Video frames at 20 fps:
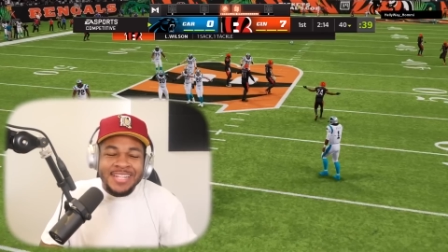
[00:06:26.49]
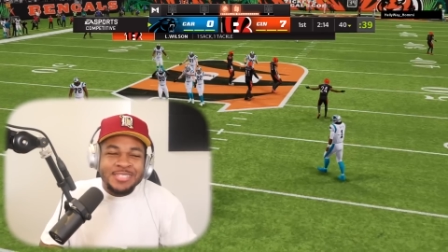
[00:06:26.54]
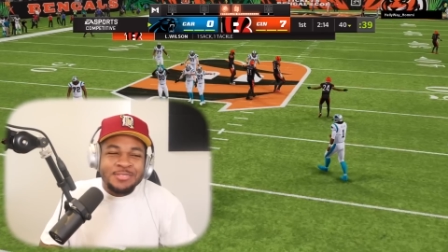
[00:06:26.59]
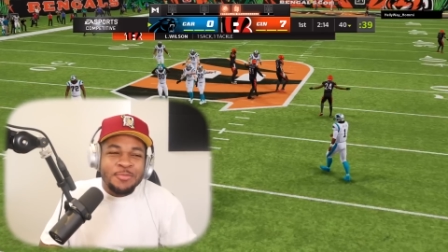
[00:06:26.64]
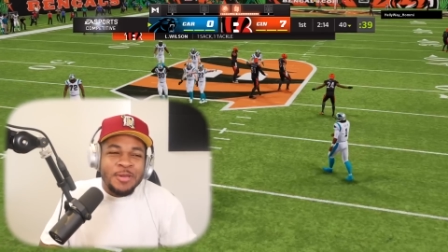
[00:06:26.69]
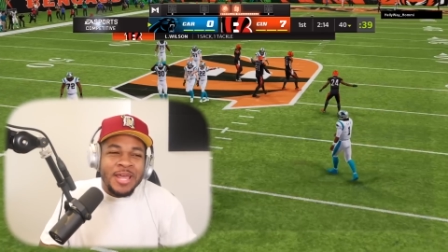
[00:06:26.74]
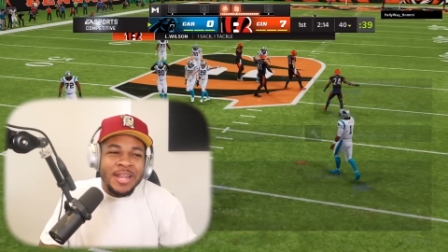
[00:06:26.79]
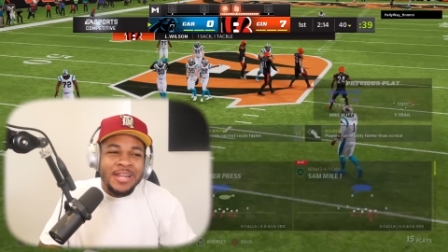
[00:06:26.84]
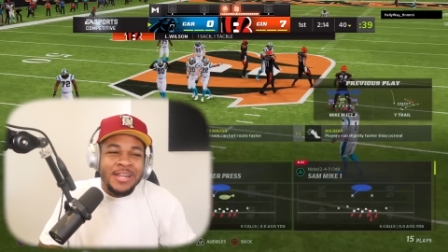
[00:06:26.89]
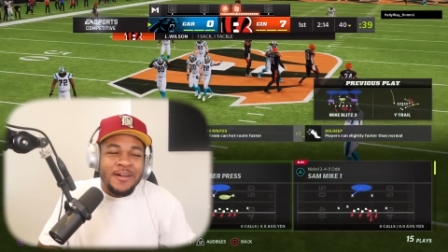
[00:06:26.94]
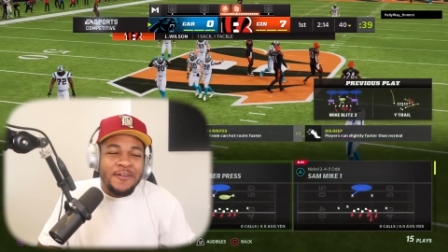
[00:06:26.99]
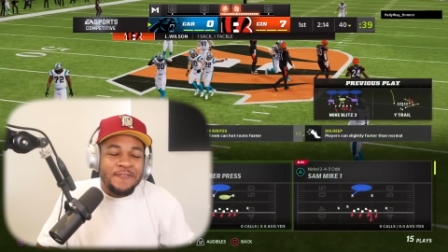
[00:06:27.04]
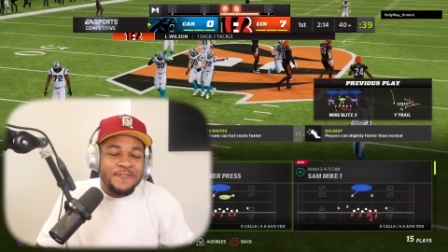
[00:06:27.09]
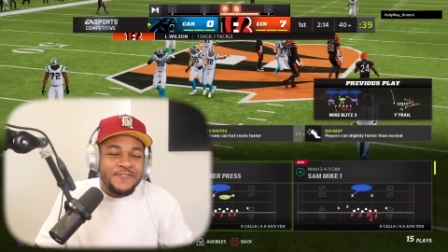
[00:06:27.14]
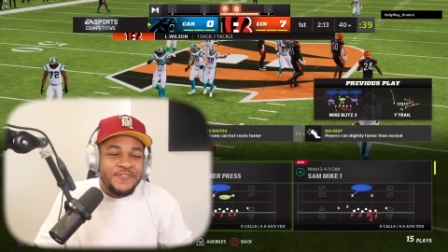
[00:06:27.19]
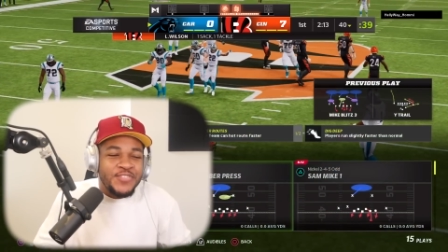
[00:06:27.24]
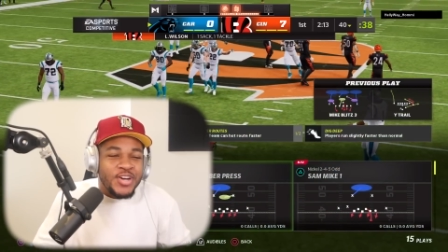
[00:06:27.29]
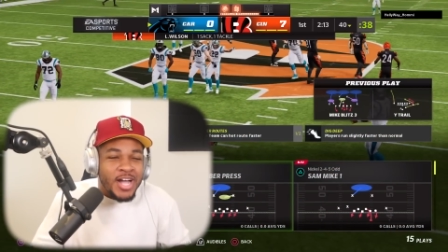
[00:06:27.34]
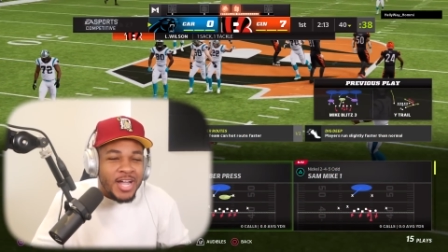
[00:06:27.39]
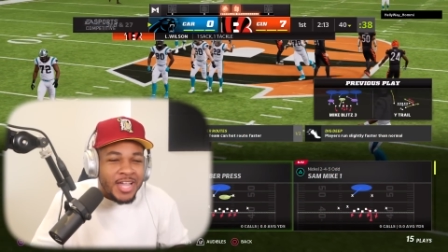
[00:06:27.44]
this man in a
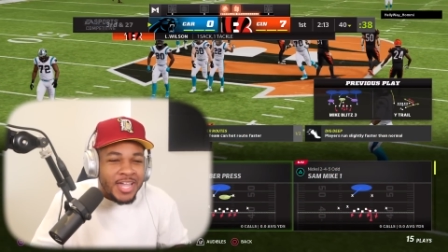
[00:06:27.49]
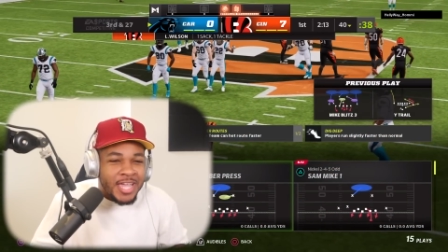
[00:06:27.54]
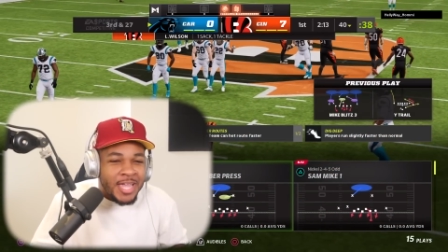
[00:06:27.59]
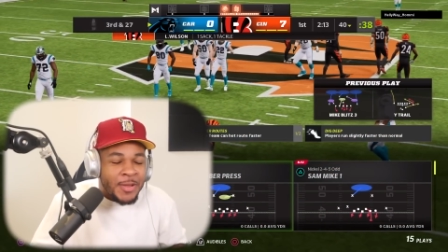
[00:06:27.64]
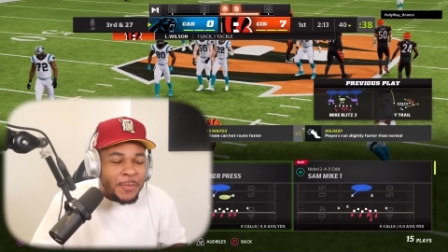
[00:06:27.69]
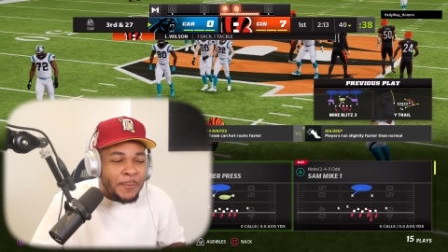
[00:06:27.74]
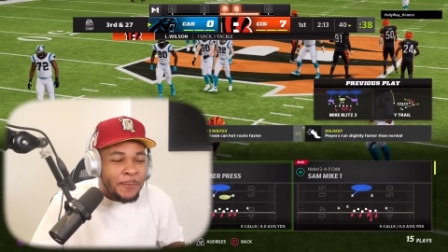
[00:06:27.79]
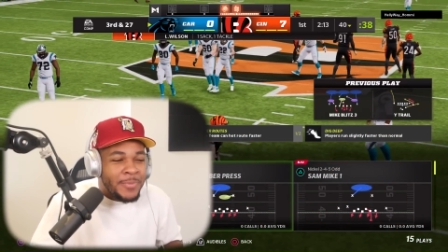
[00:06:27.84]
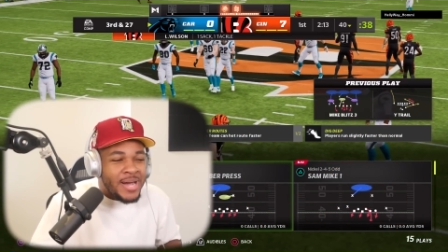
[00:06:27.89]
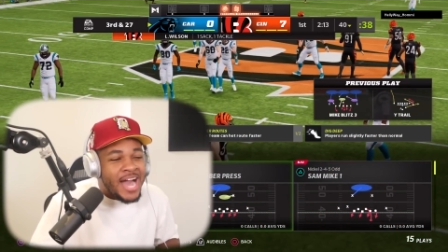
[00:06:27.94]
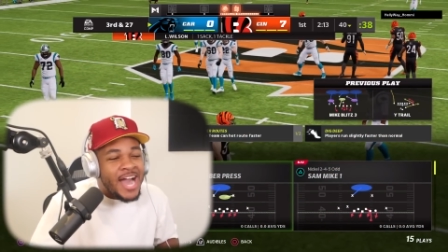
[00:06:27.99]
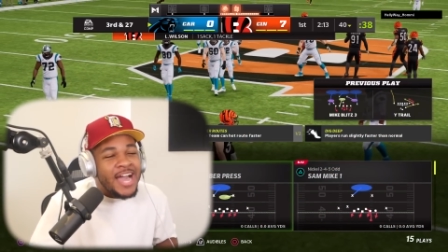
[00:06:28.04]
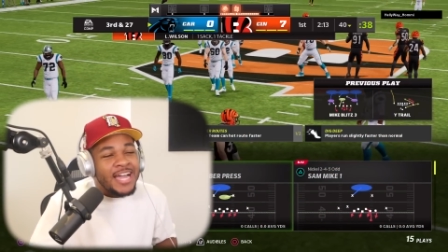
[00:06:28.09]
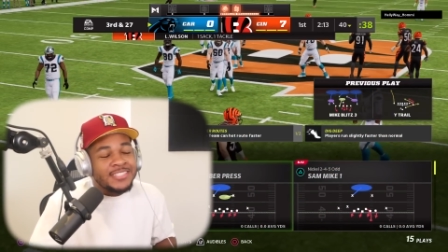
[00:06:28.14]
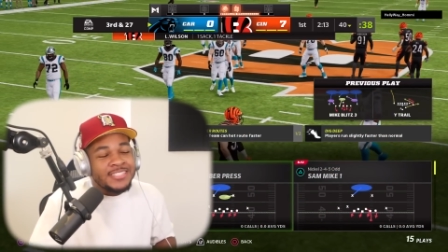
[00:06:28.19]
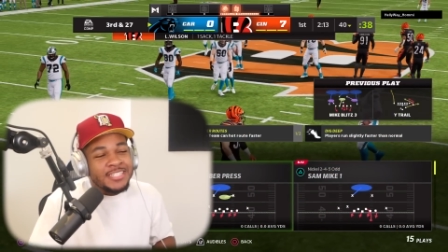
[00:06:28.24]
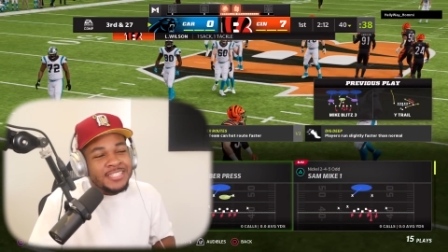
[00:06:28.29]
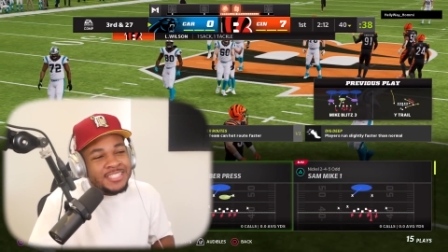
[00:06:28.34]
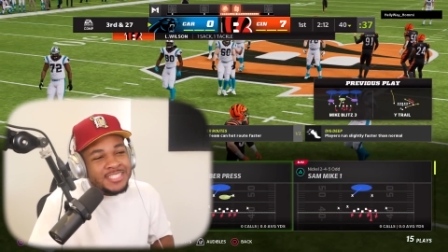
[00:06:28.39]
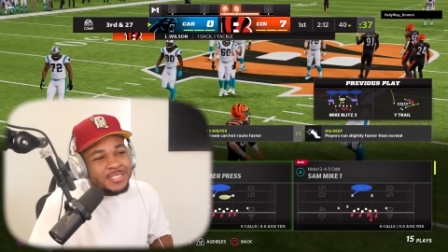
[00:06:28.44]
fucking
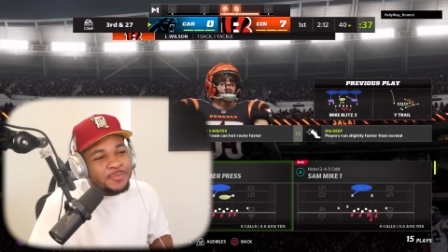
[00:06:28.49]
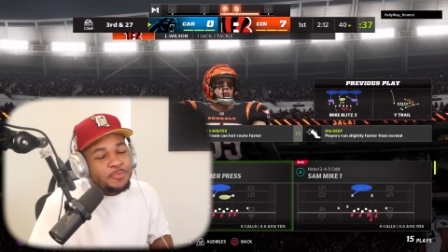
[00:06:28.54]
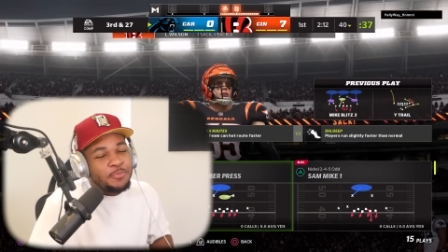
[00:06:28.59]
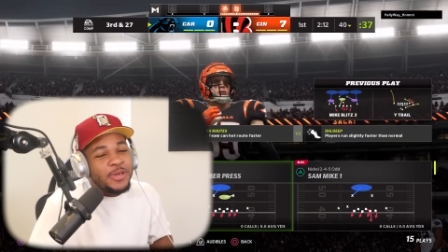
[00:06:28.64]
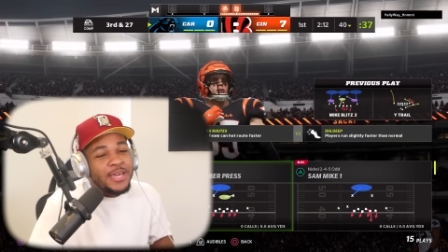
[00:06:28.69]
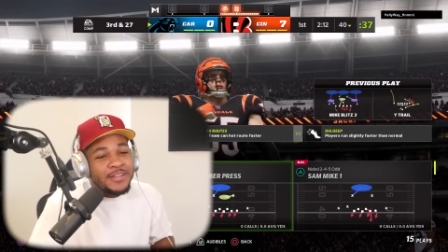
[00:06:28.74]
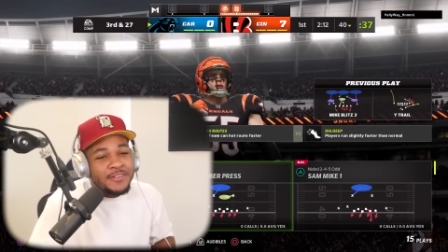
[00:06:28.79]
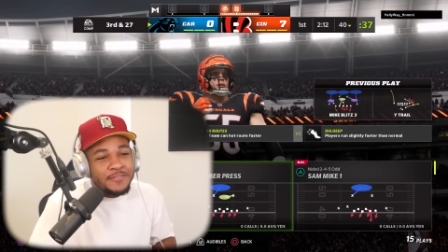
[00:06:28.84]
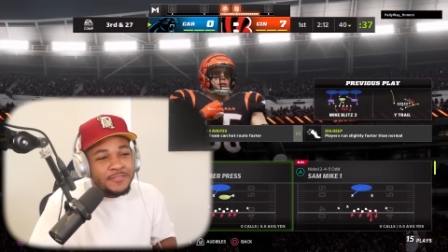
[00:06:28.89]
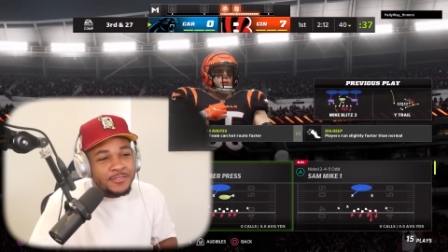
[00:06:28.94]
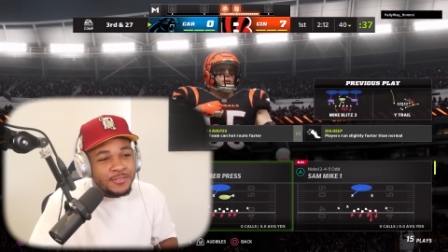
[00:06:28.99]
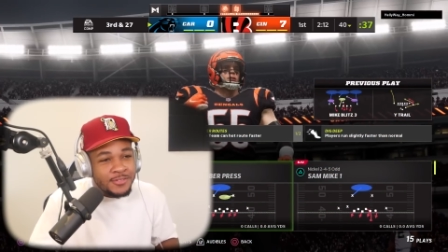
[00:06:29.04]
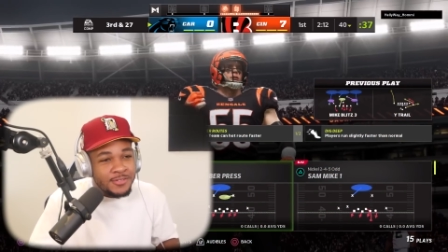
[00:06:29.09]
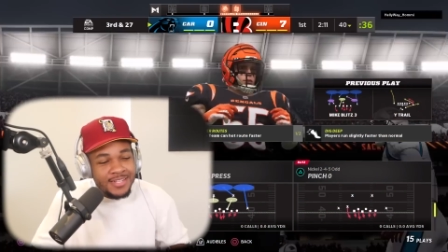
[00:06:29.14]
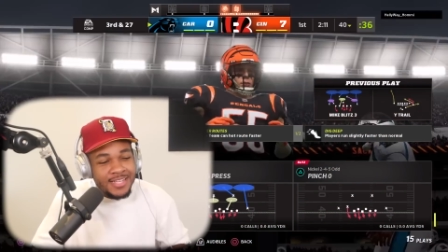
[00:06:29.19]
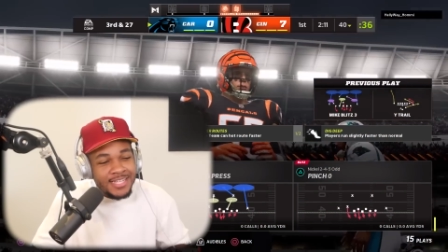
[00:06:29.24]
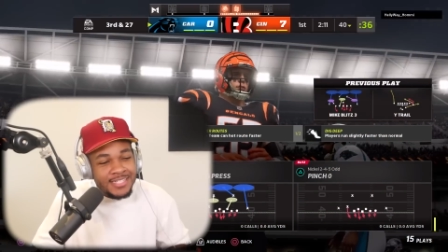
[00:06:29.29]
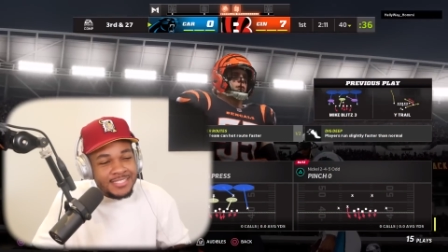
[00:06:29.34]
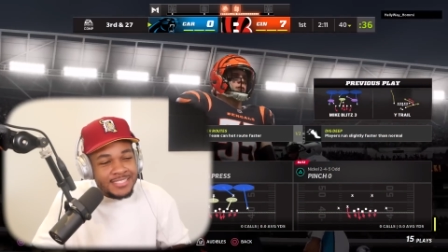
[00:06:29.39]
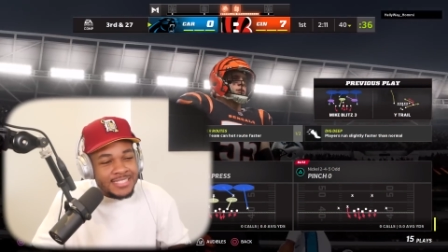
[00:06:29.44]
box. This is pitiful.
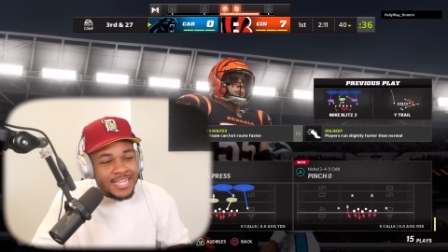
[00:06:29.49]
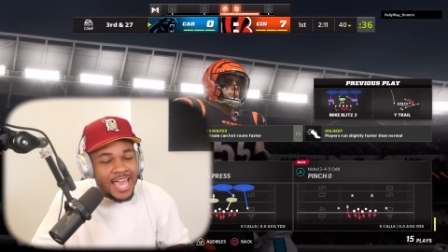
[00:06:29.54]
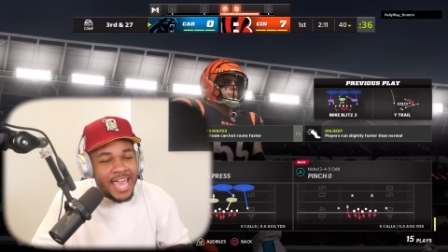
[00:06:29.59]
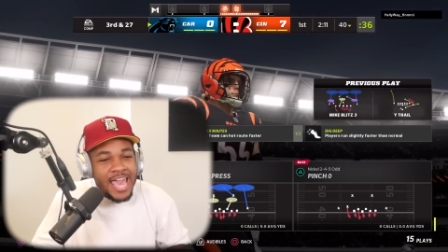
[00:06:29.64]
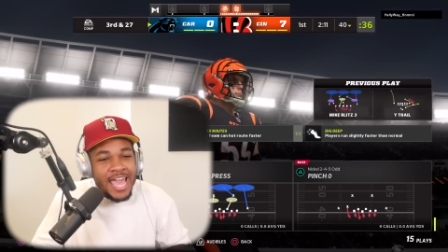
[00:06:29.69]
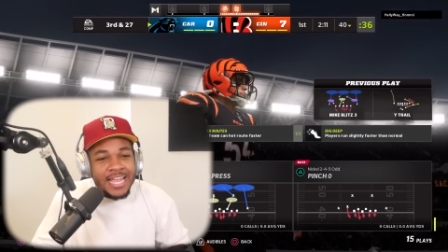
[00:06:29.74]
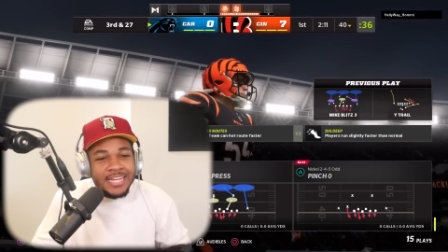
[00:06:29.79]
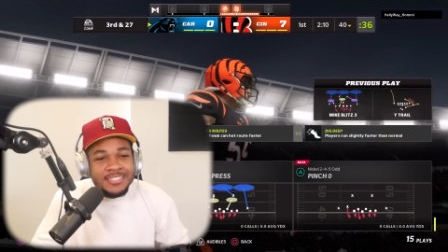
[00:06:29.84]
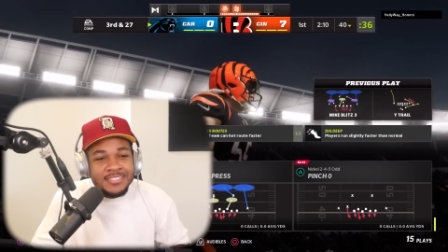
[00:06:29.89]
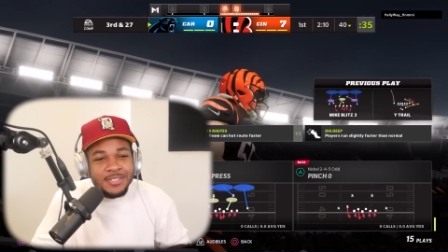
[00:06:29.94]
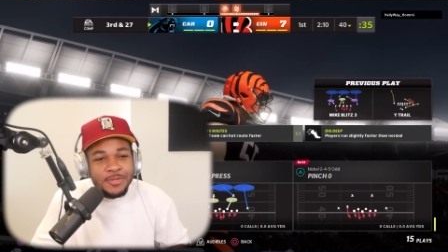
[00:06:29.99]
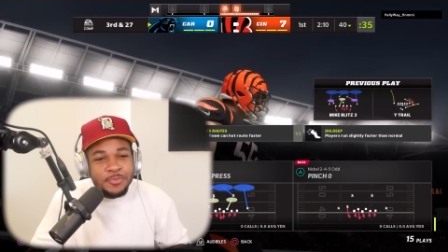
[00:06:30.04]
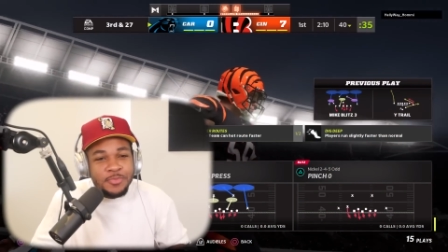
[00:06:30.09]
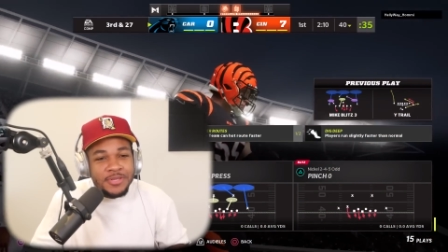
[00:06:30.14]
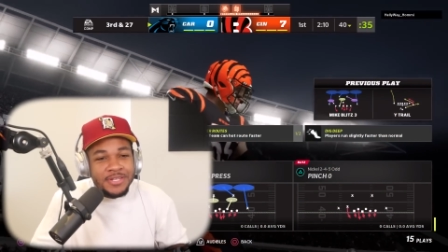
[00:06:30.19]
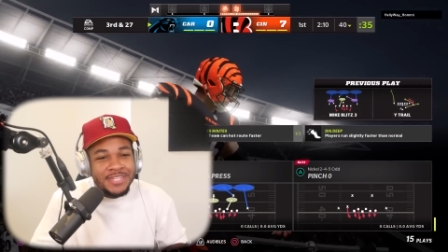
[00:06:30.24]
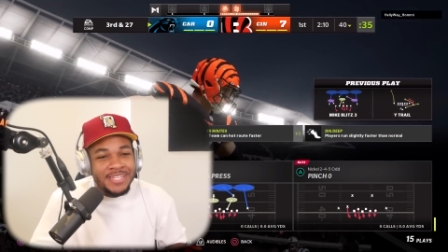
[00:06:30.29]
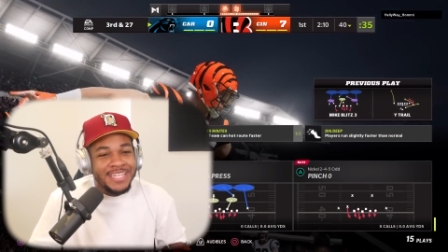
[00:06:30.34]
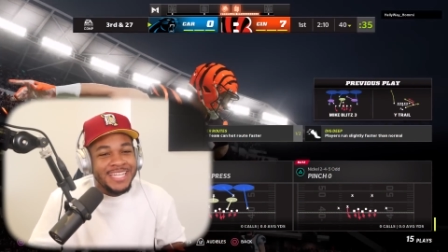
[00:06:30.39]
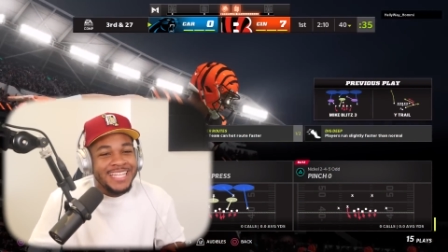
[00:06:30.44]
This is actually
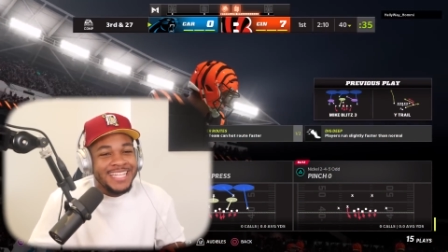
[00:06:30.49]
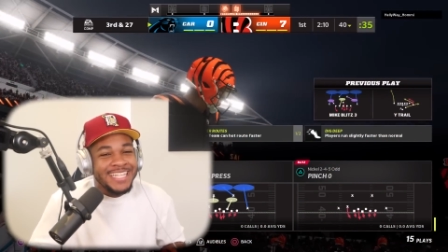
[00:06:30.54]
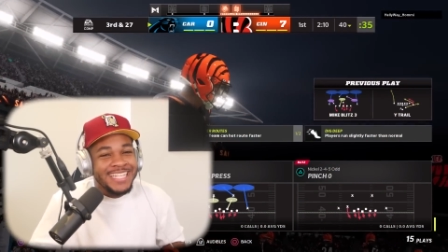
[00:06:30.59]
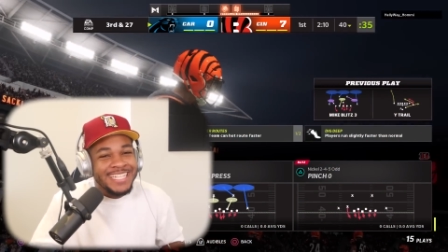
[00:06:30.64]
pitiful.